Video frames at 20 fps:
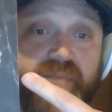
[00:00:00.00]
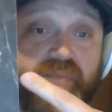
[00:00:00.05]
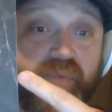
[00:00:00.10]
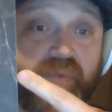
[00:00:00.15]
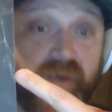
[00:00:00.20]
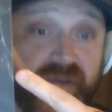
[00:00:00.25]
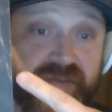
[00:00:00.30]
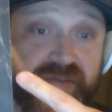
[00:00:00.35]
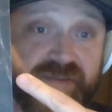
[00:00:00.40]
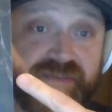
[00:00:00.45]

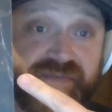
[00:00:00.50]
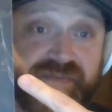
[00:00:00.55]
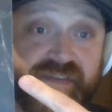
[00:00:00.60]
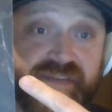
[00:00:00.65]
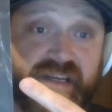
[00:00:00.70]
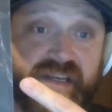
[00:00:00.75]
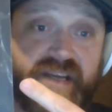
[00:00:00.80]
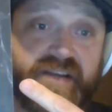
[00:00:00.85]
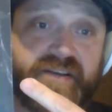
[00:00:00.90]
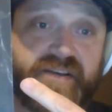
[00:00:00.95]
brother's
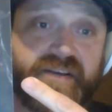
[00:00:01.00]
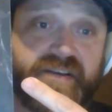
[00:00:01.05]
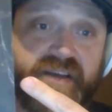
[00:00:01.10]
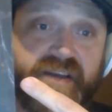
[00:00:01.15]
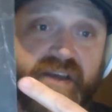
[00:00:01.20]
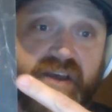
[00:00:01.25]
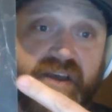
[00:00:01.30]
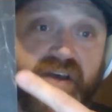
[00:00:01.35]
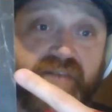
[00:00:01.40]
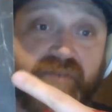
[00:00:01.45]
photog-
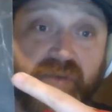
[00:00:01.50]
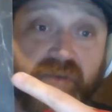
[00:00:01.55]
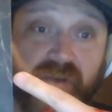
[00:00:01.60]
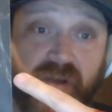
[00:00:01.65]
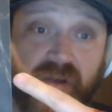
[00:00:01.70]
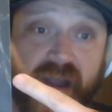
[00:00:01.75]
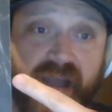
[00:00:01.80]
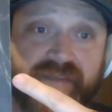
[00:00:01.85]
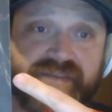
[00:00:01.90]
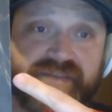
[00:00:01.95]

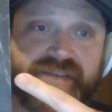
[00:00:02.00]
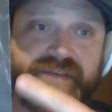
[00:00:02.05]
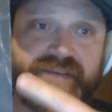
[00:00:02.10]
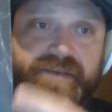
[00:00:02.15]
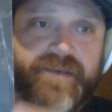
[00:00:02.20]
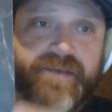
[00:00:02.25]
photographs,